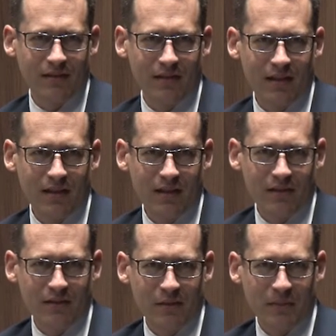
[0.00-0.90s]
today
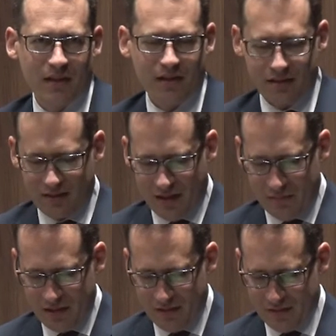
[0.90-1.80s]
and during my
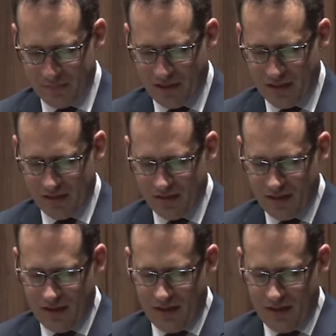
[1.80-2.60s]
time here in Japan.